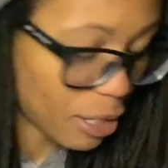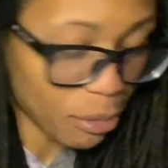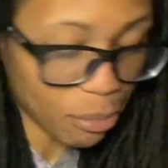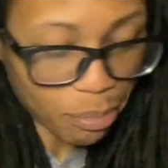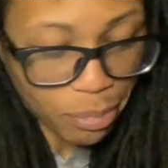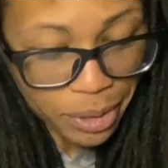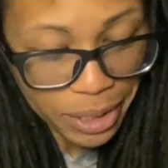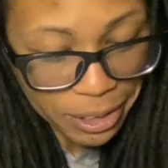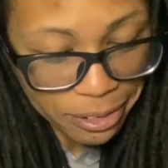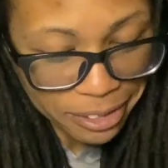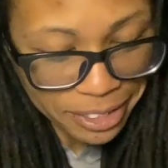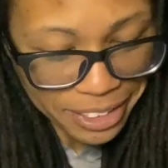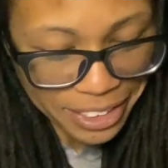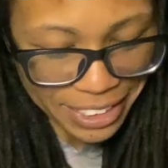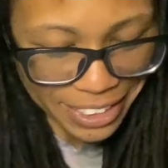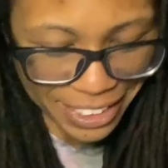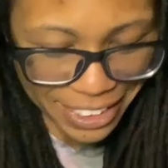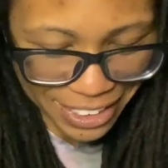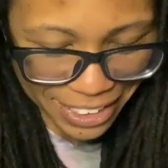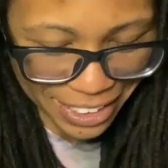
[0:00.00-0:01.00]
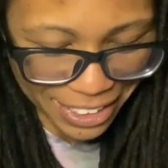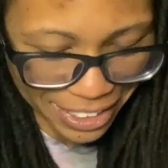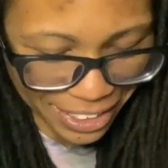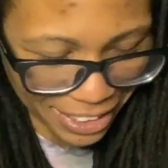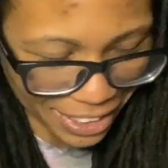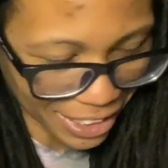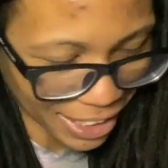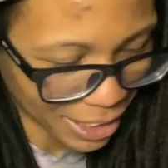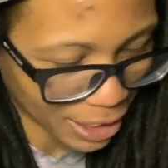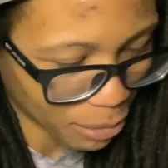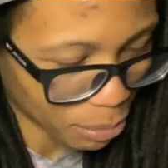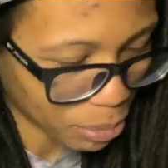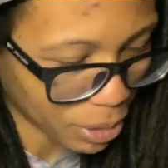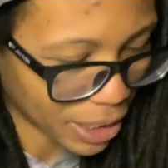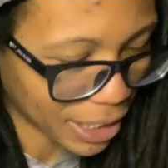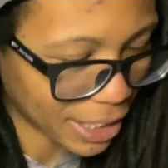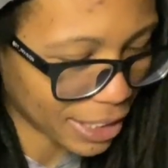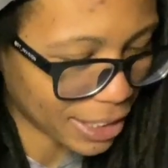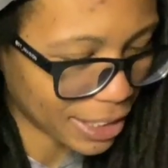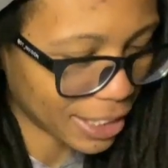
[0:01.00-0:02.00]
But I really didn't
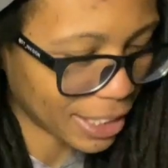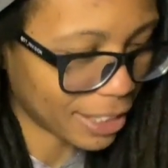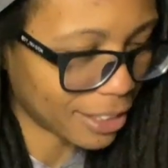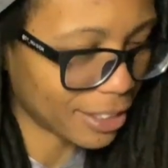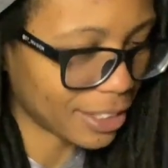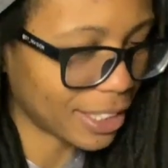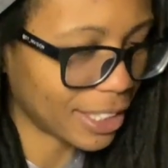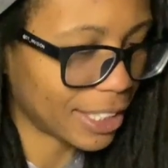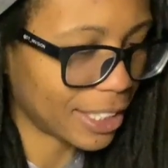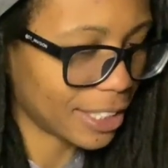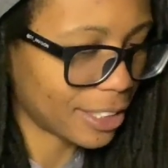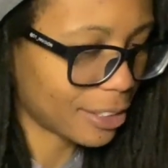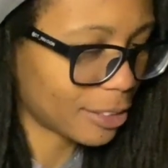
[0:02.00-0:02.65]
plan it out. Like,